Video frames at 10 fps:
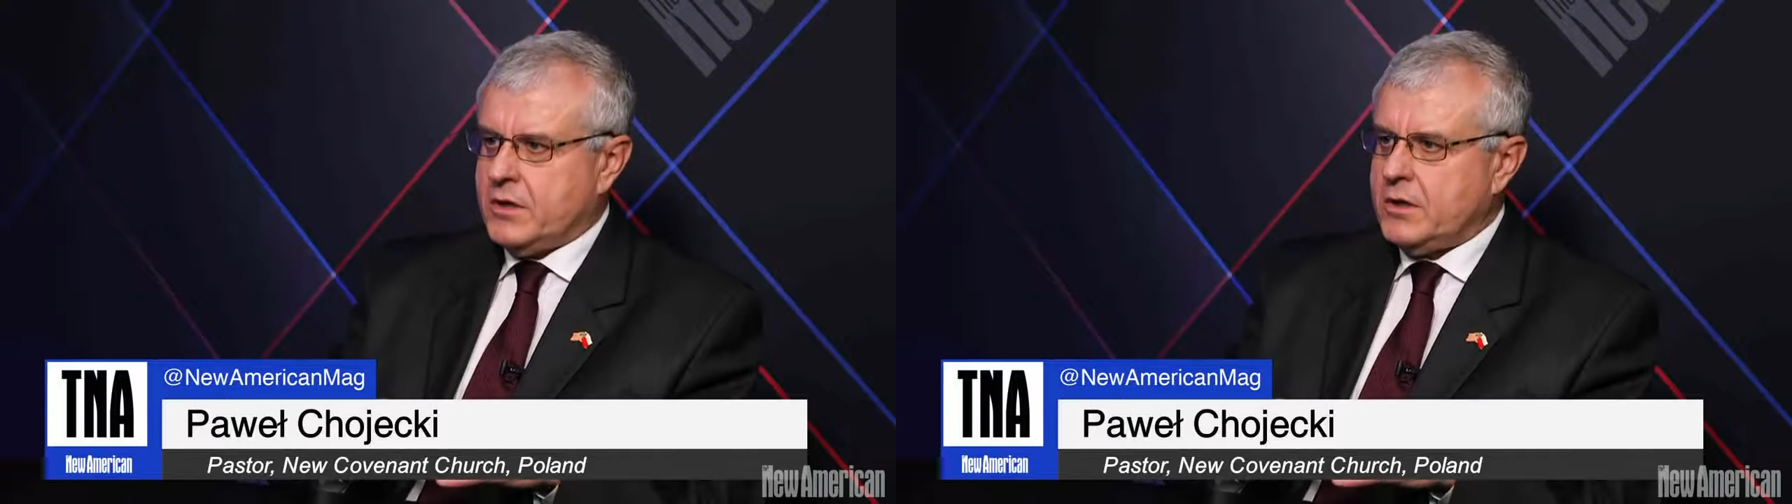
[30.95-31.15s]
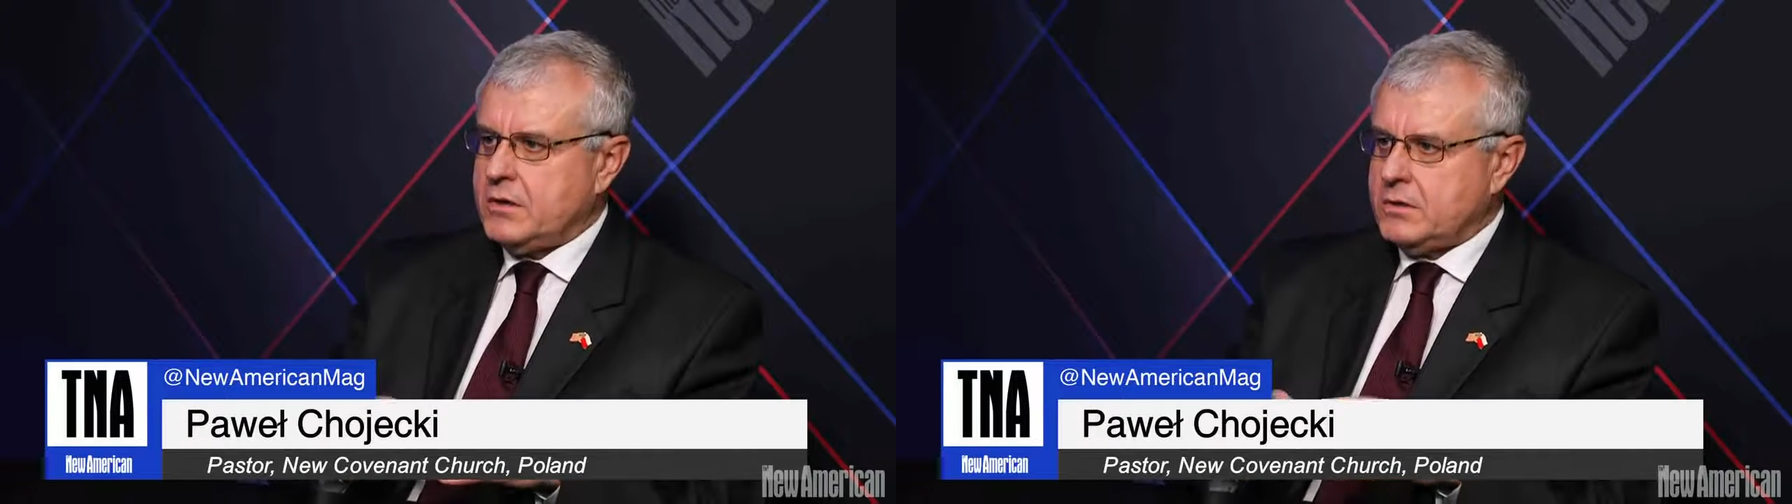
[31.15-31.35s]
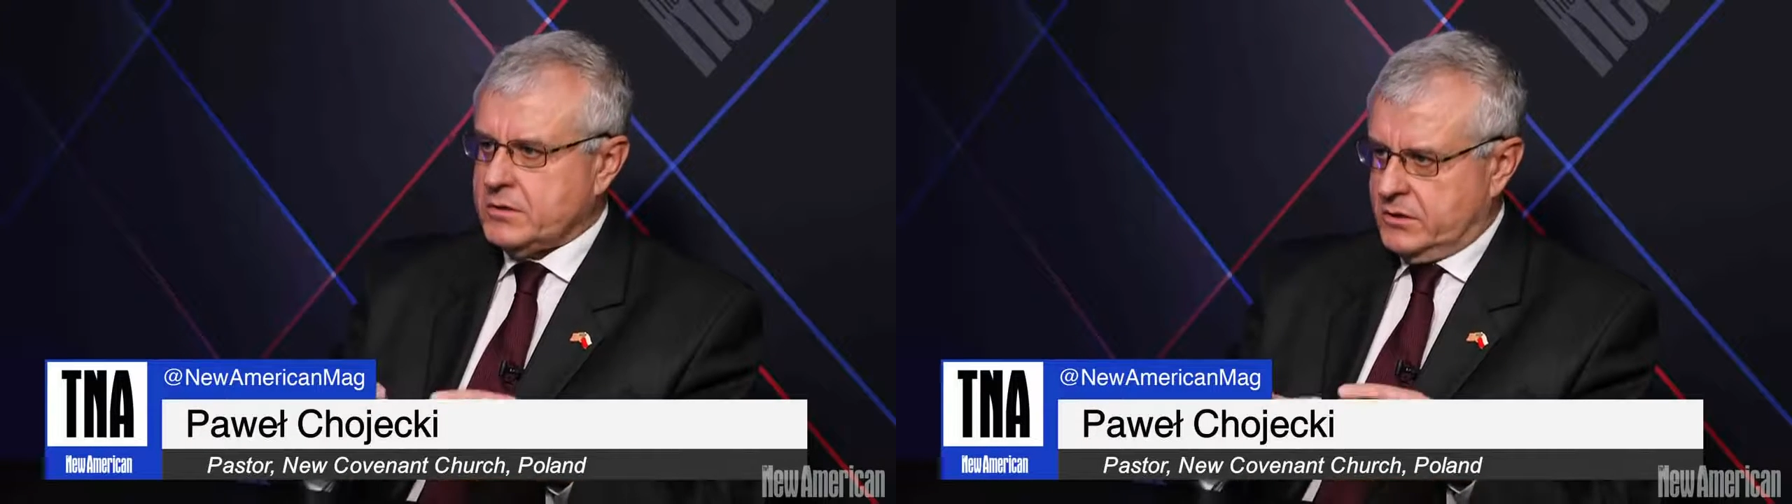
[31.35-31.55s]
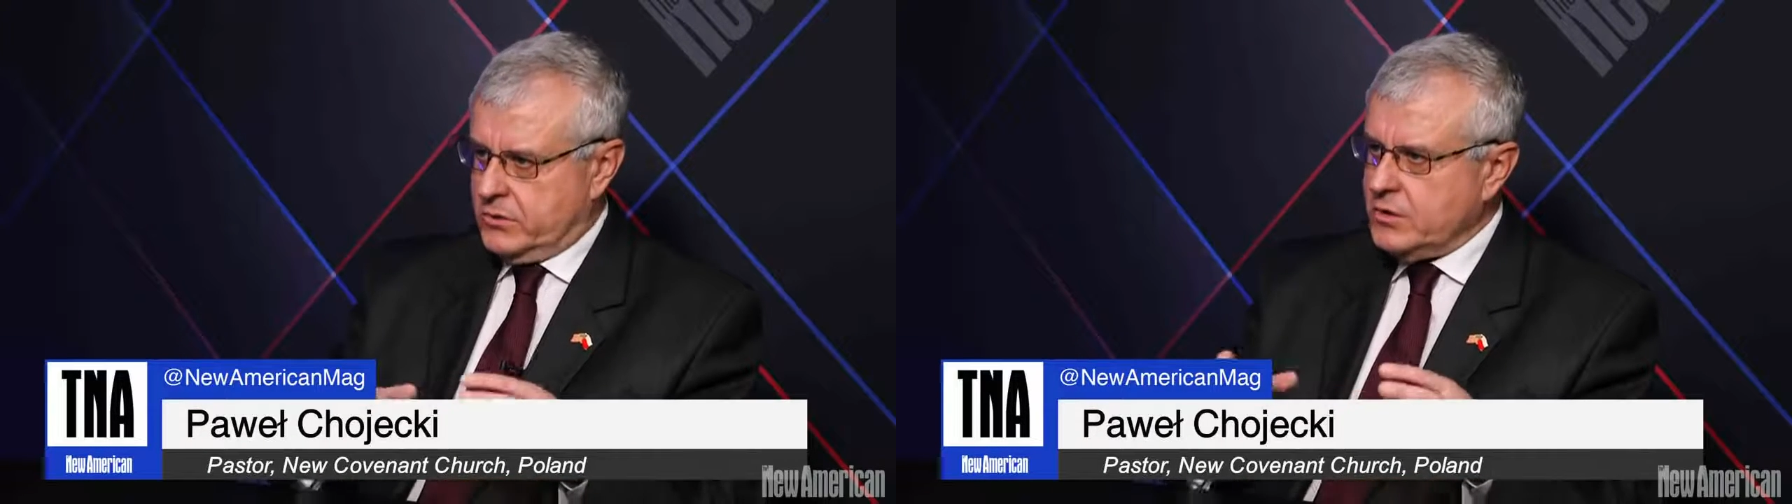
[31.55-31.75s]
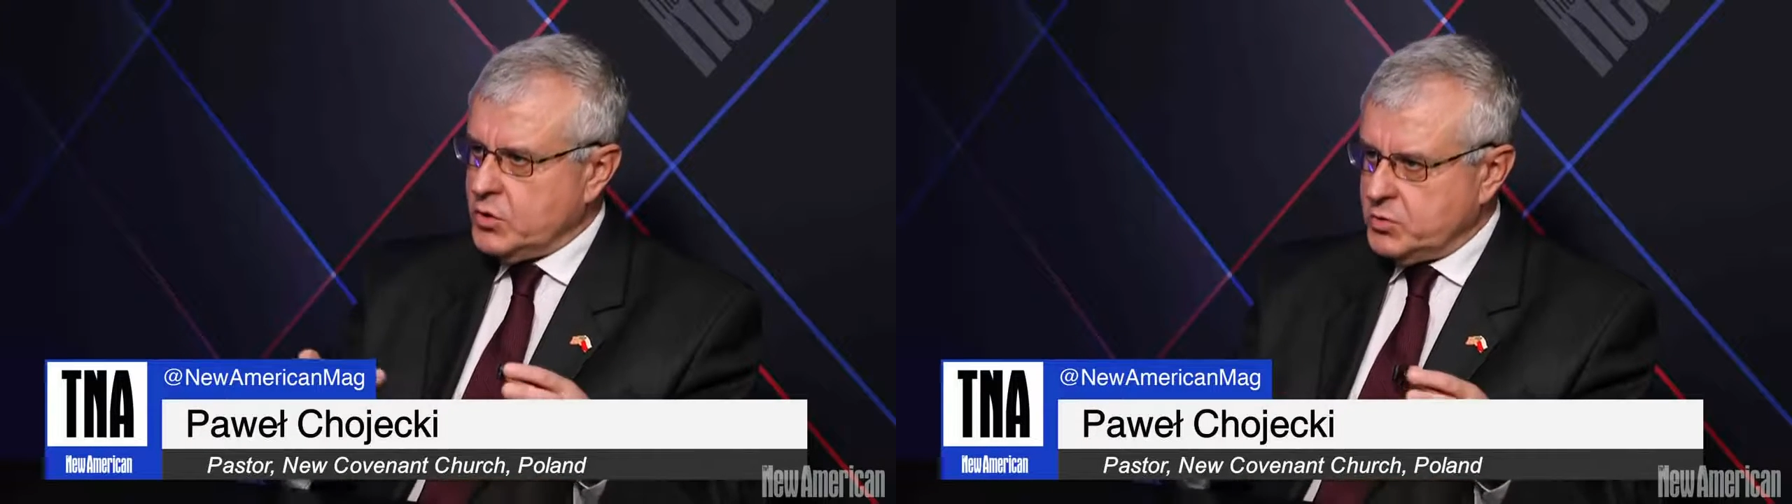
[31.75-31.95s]
whole
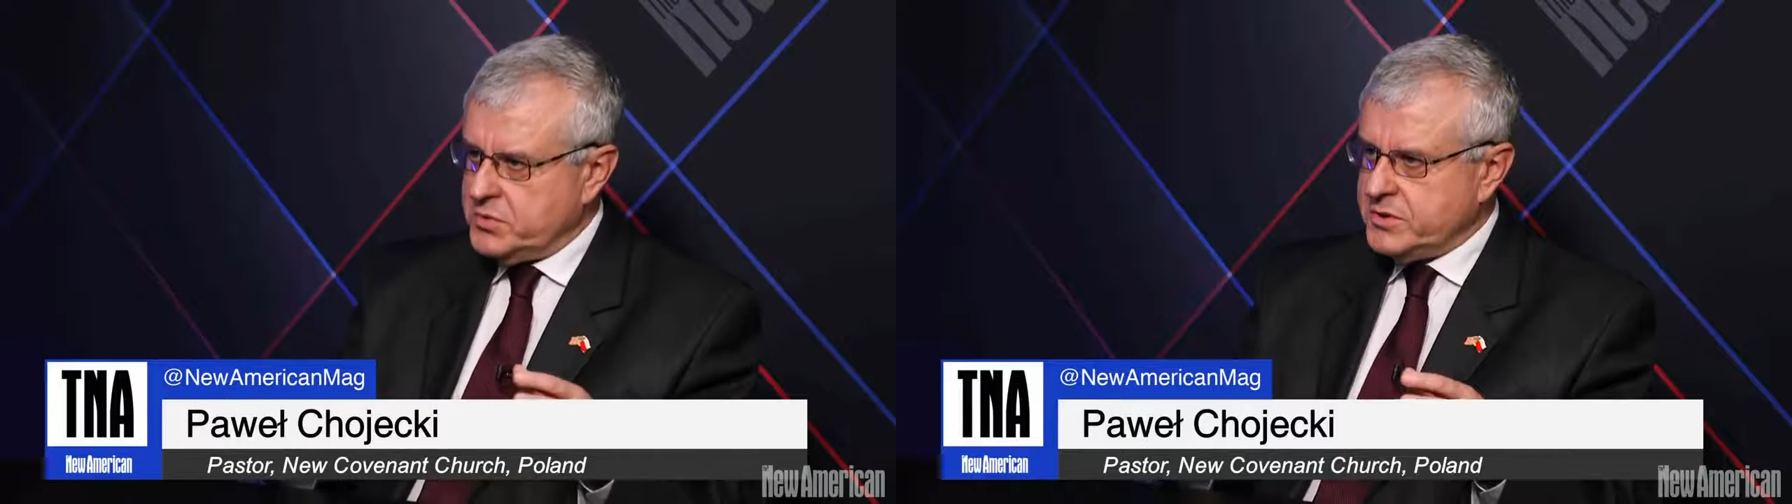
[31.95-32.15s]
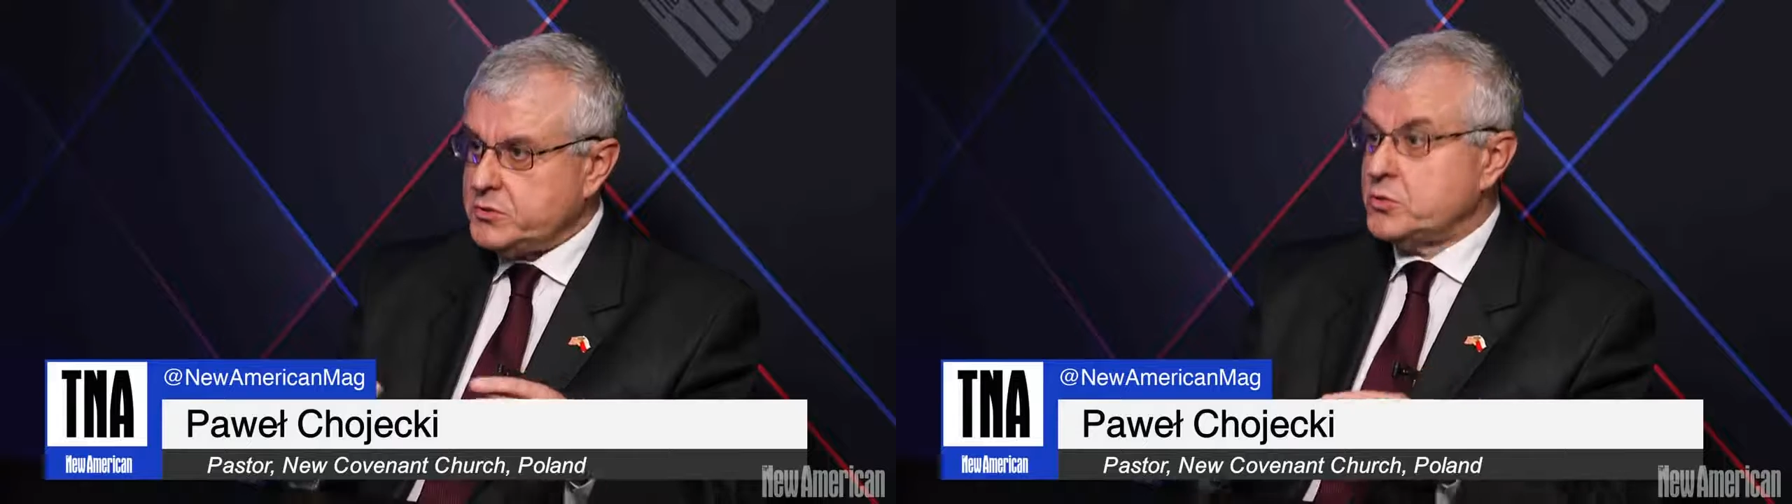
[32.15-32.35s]
globe,